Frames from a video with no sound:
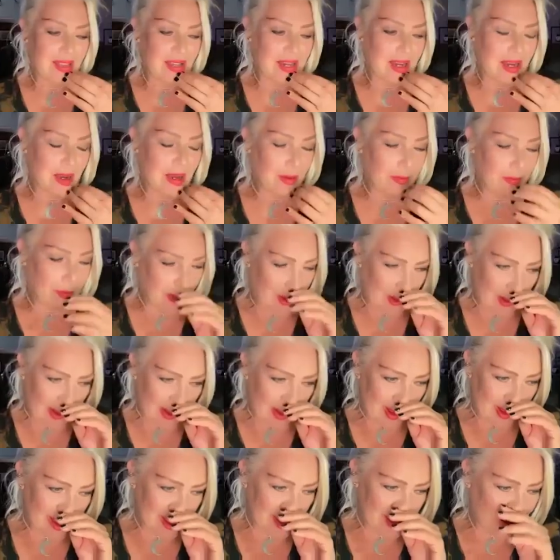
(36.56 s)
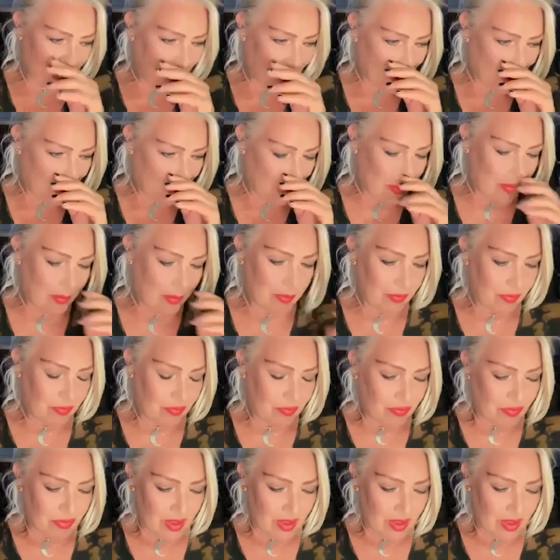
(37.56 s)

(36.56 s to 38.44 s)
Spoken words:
the last time